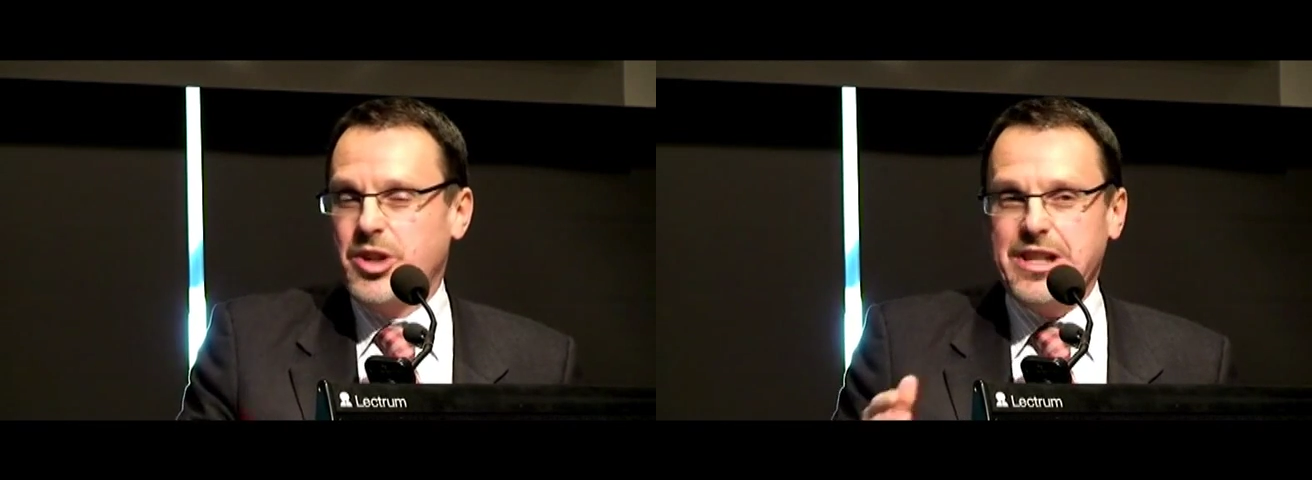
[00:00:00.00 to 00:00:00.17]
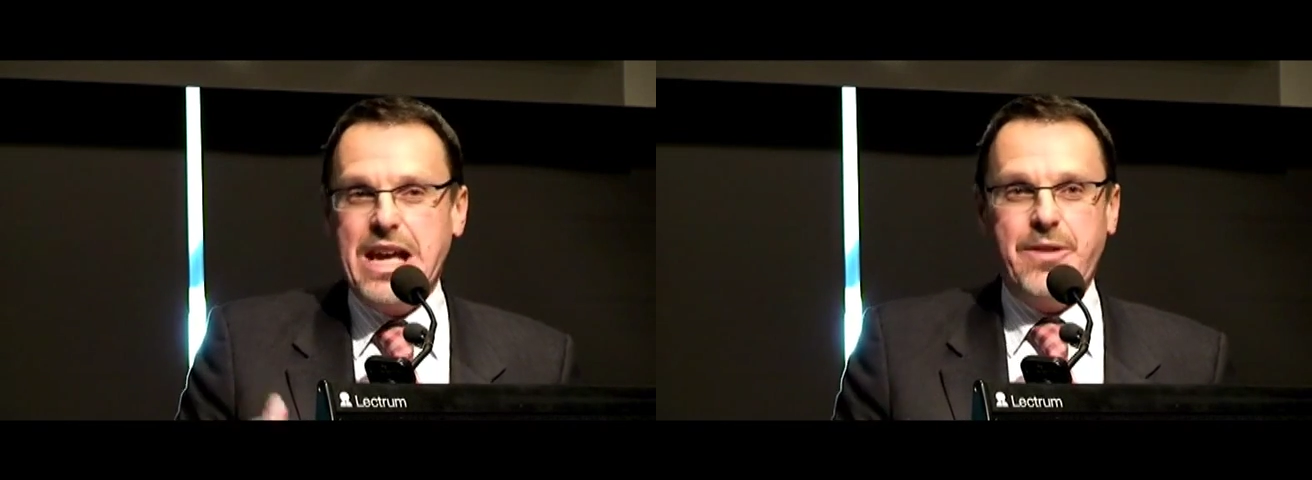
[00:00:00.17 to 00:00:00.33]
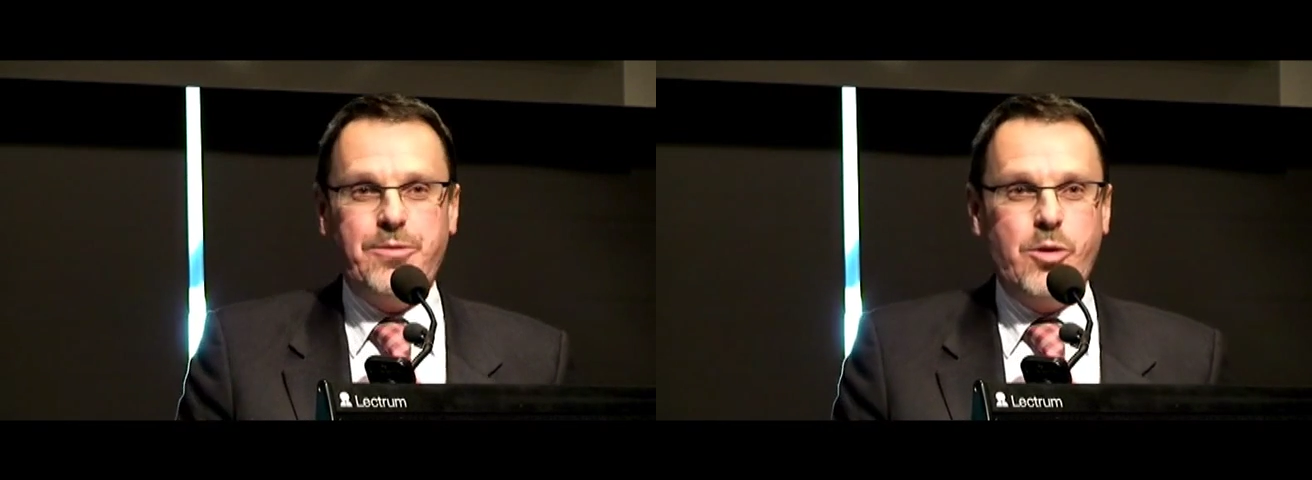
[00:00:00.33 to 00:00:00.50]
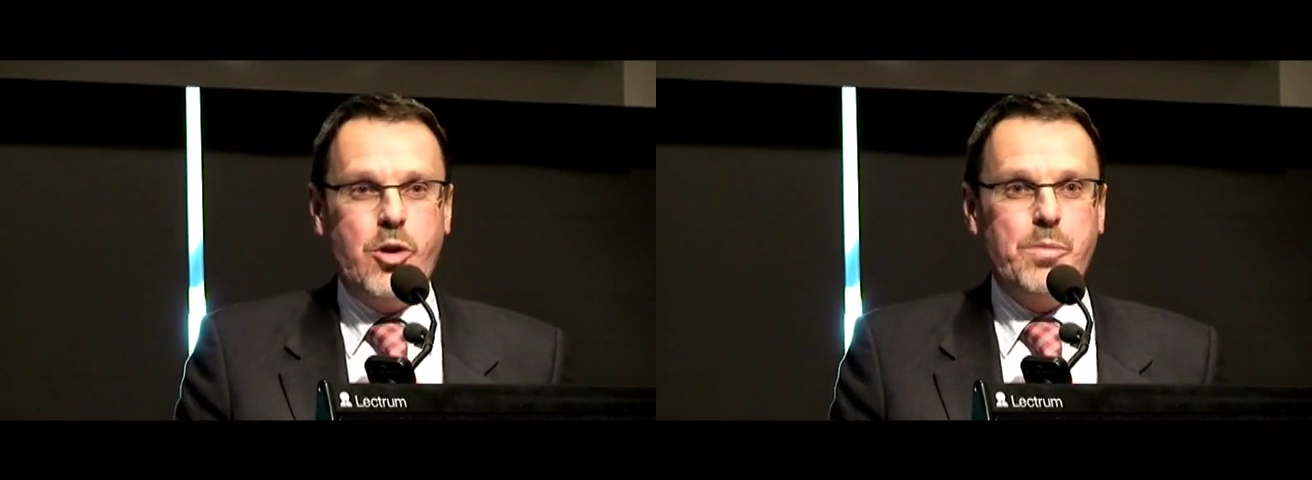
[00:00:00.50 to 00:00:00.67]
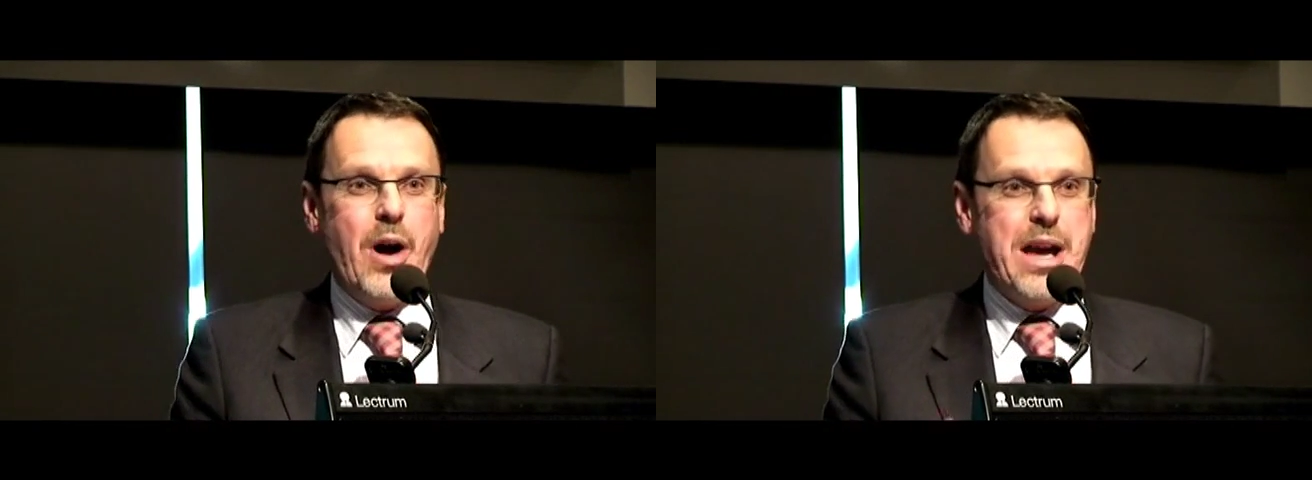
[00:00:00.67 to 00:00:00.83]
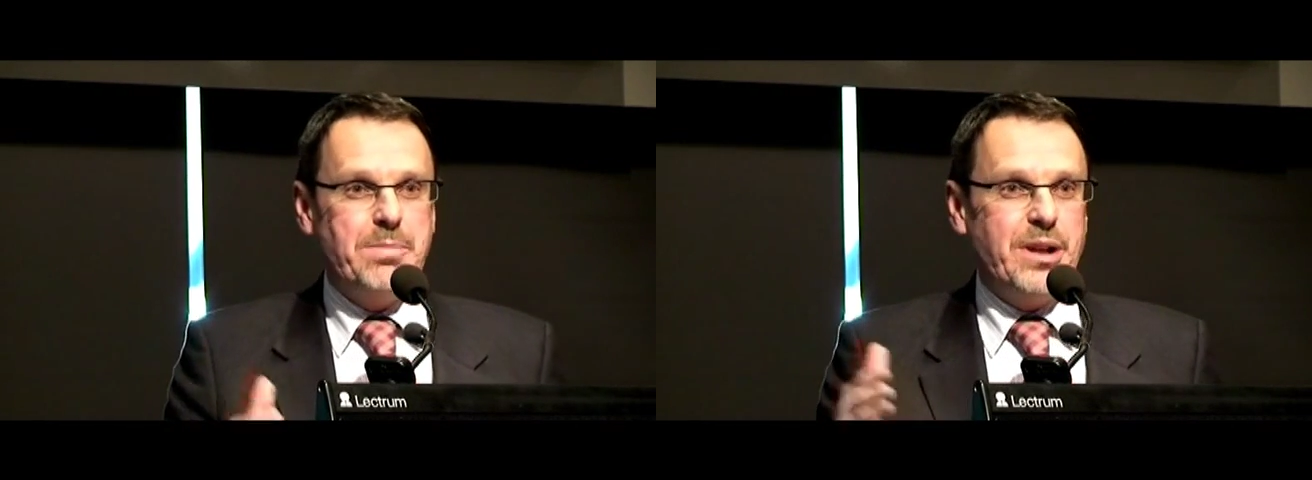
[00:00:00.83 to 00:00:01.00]
and therefore
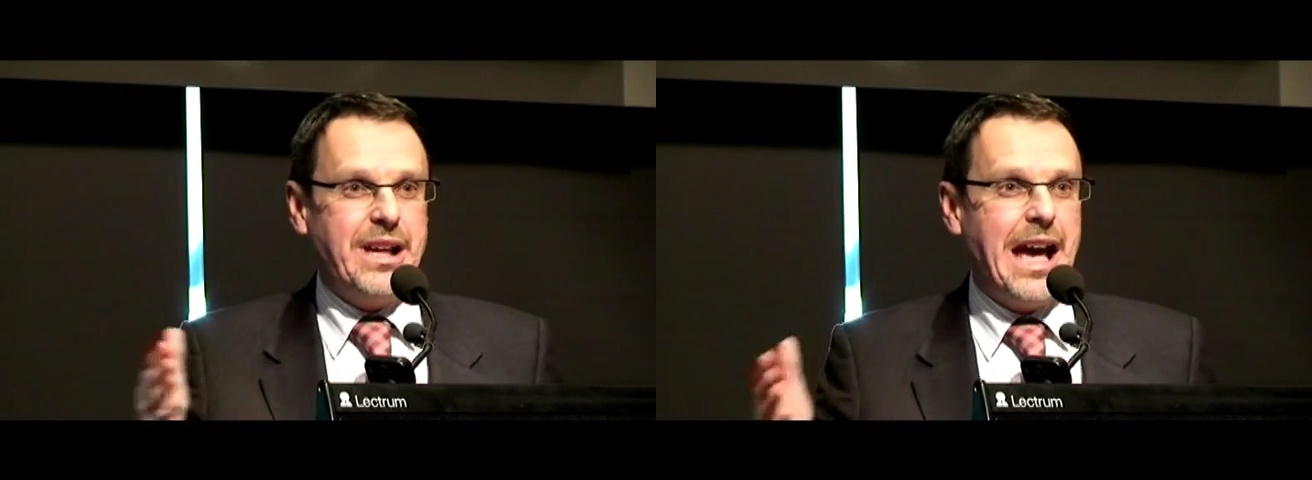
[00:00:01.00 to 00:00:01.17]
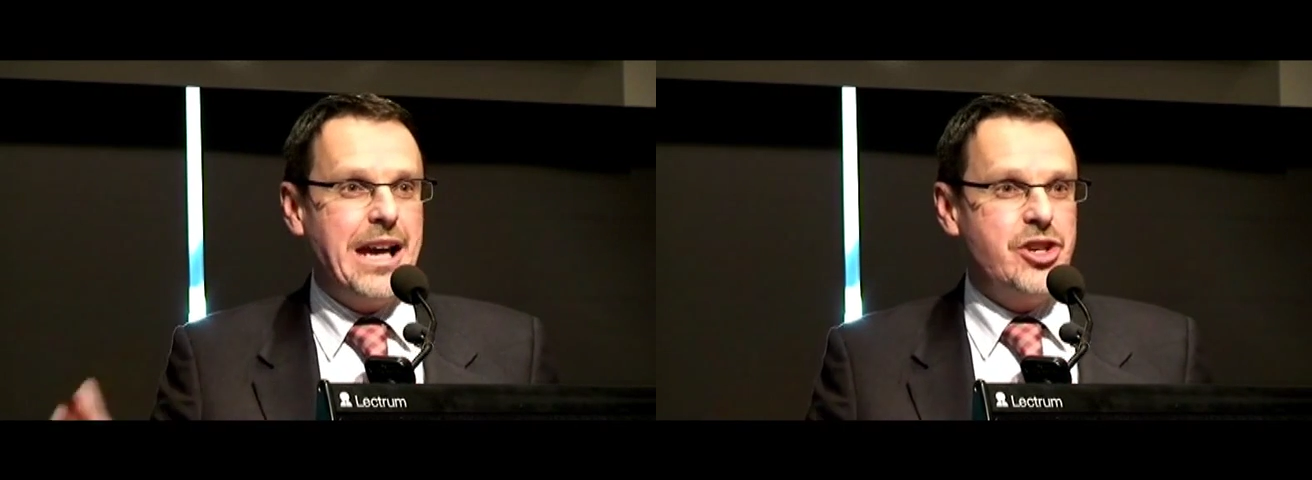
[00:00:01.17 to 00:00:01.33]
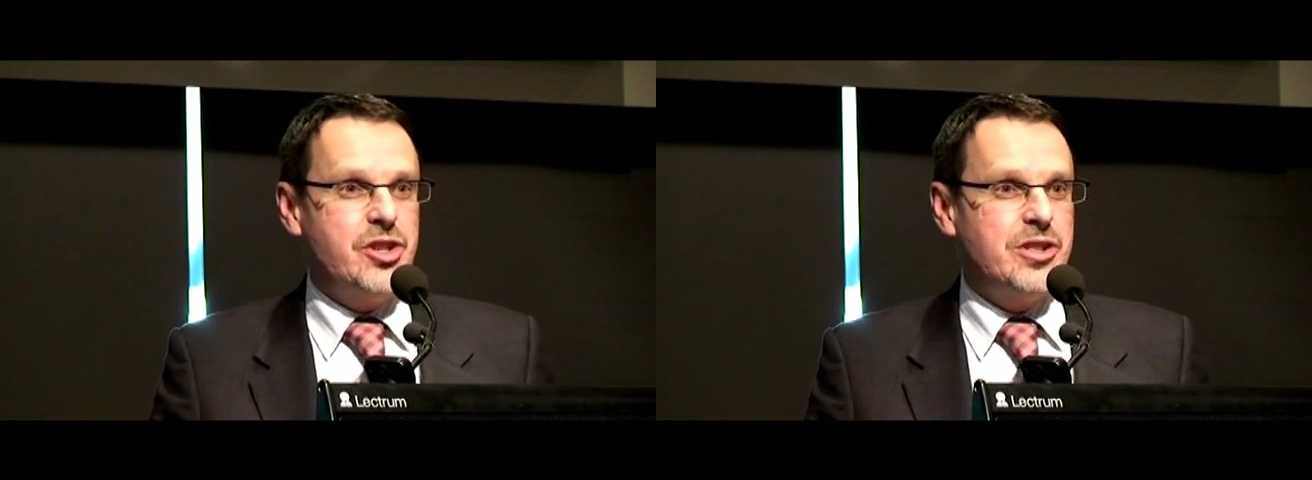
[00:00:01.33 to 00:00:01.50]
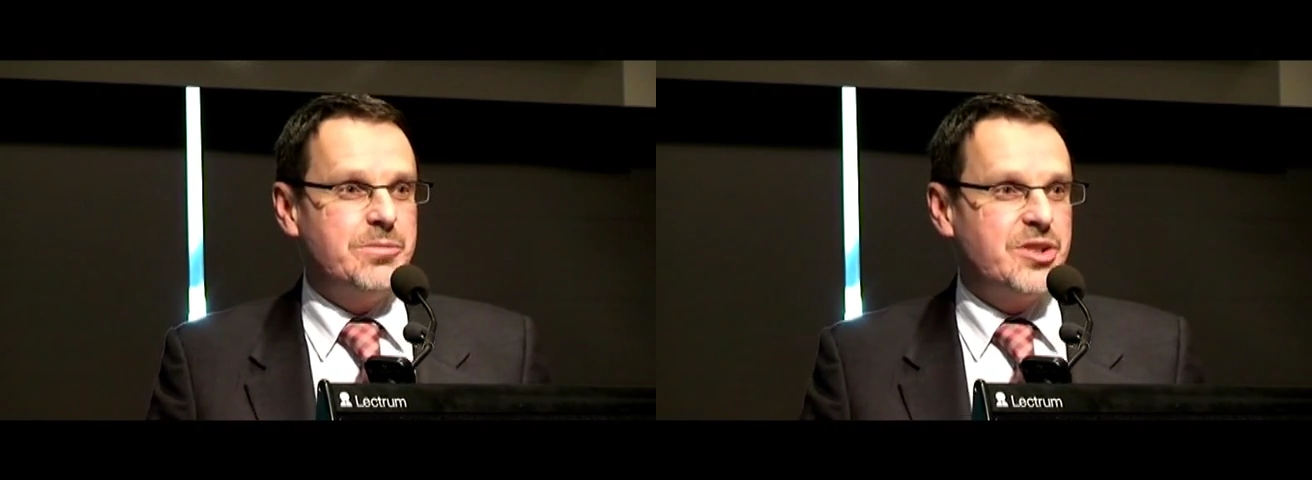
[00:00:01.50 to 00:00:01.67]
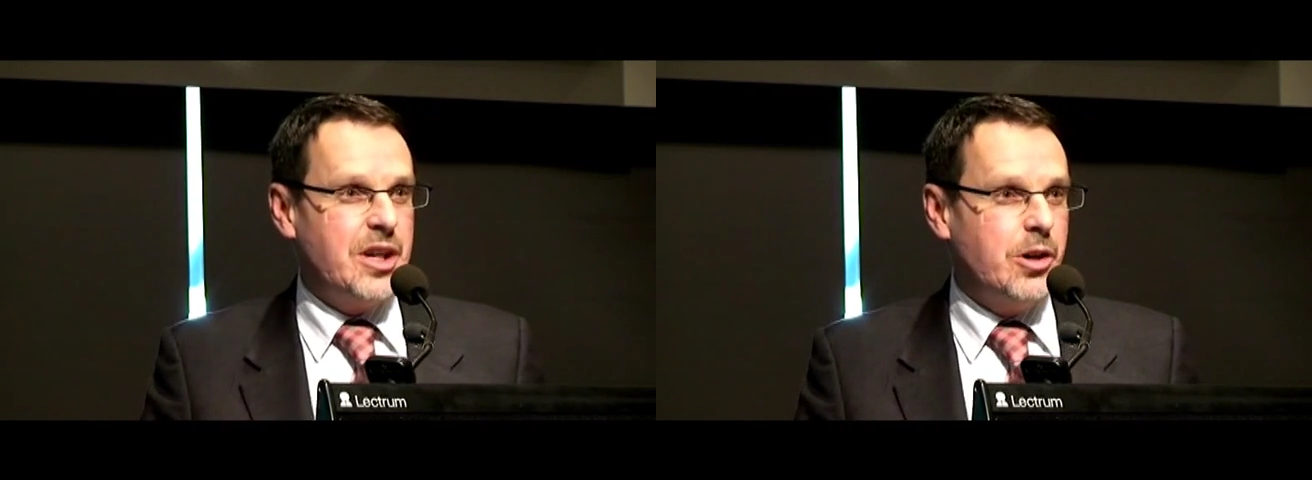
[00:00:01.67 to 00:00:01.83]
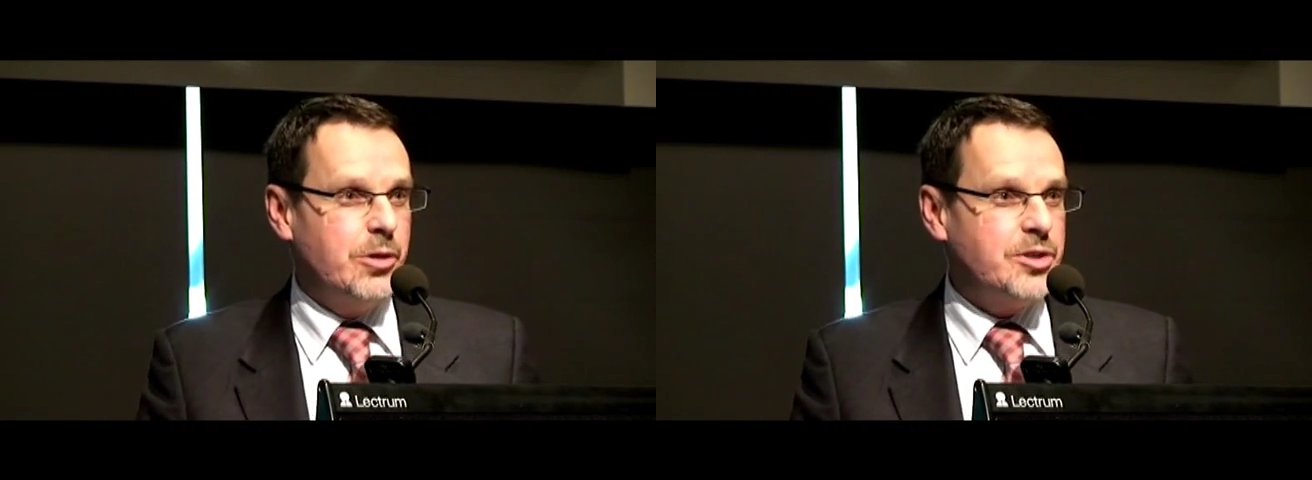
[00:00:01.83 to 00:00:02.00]
by implication
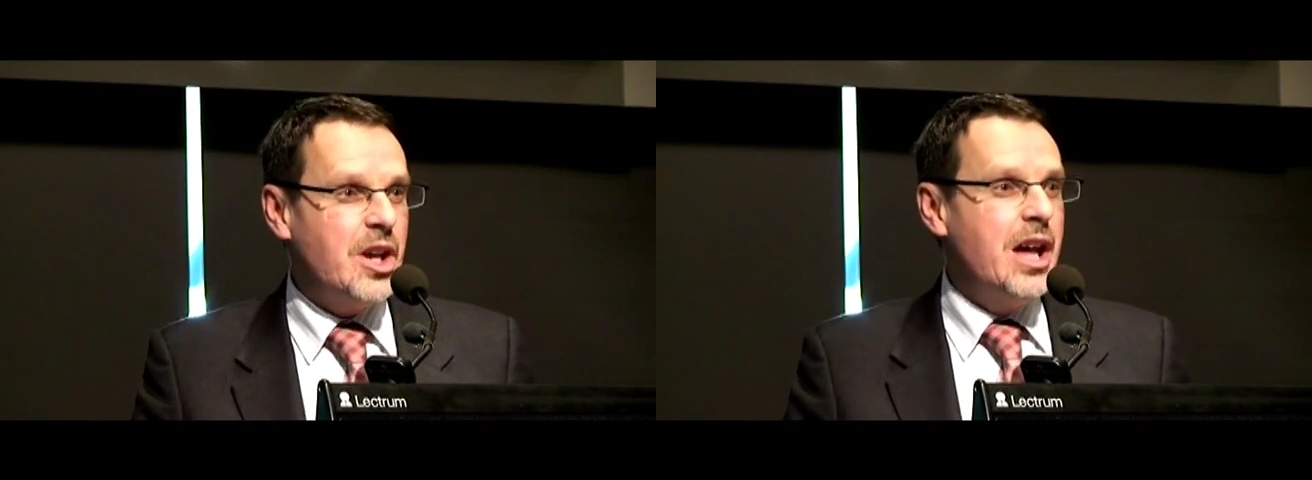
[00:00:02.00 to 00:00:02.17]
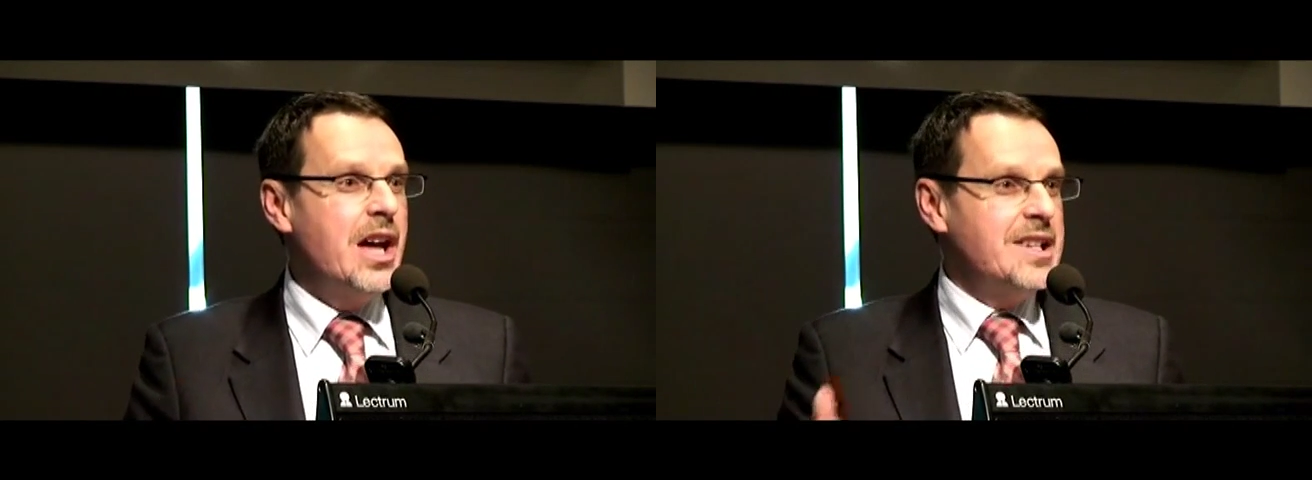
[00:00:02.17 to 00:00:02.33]
themselves